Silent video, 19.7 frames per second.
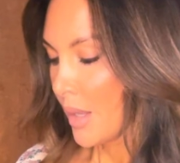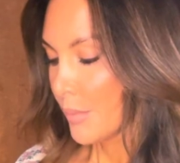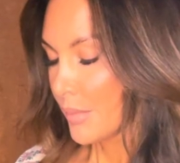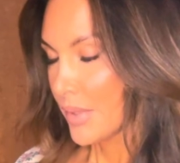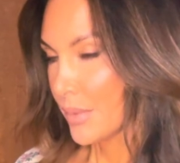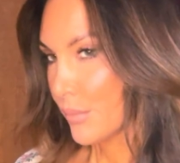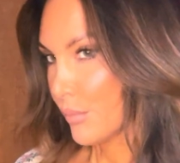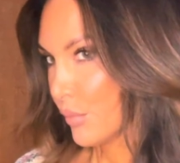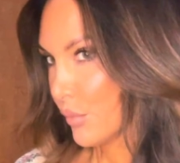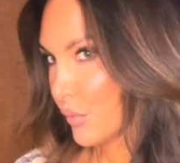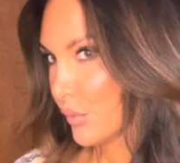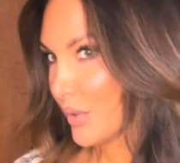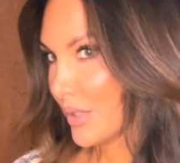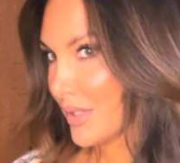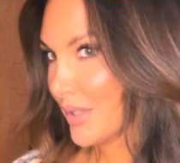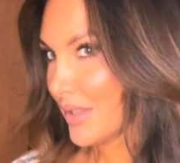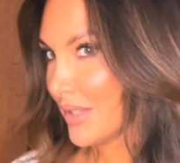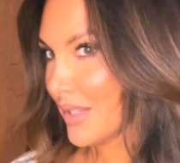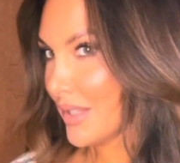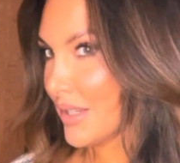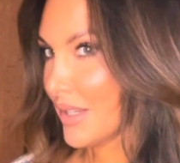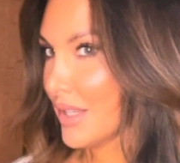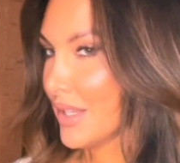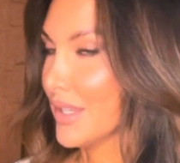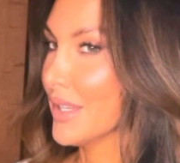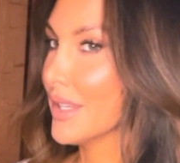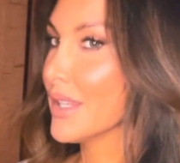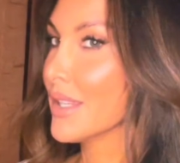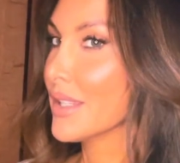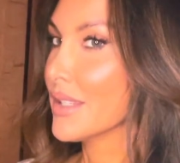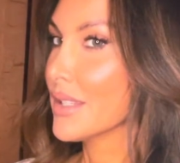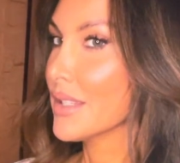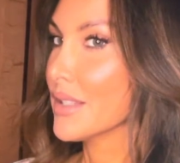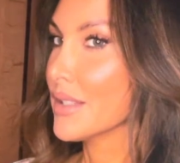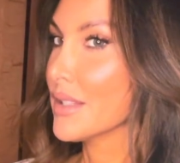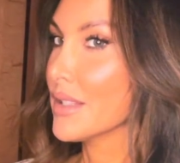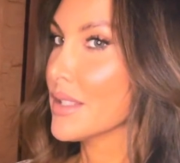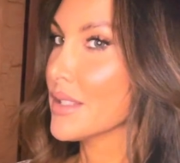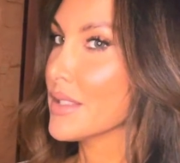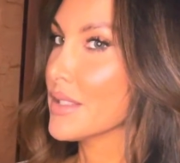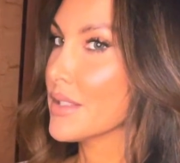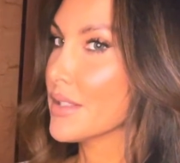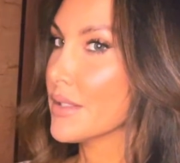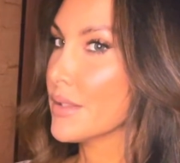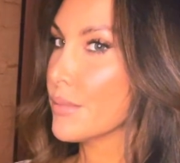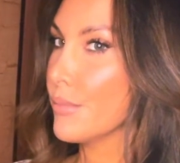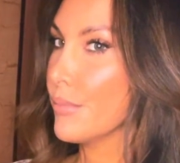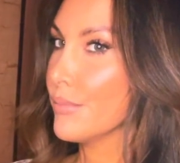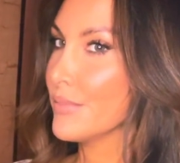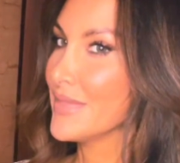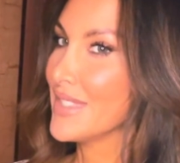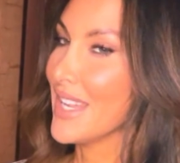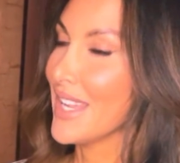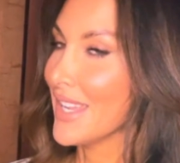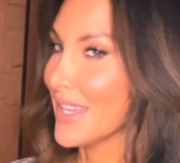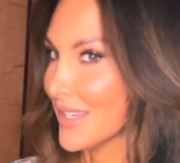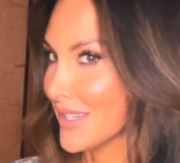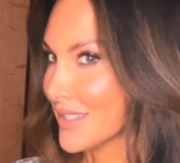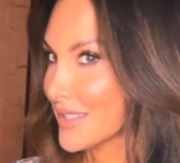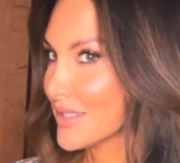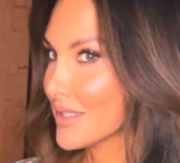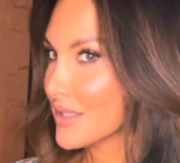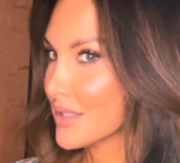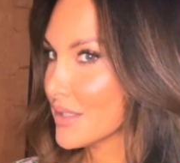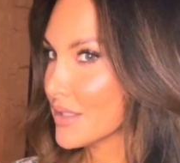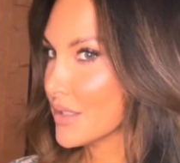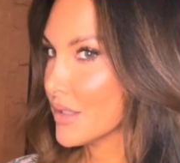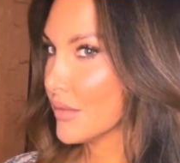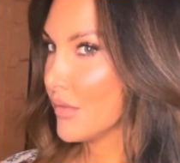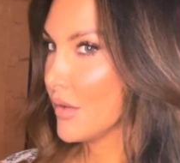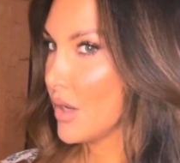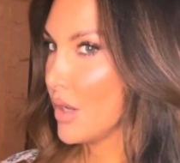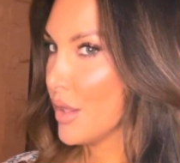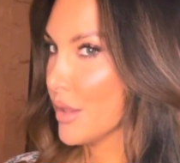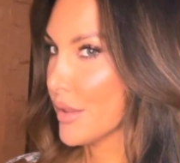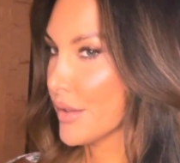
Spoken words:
be breathing in this taste of all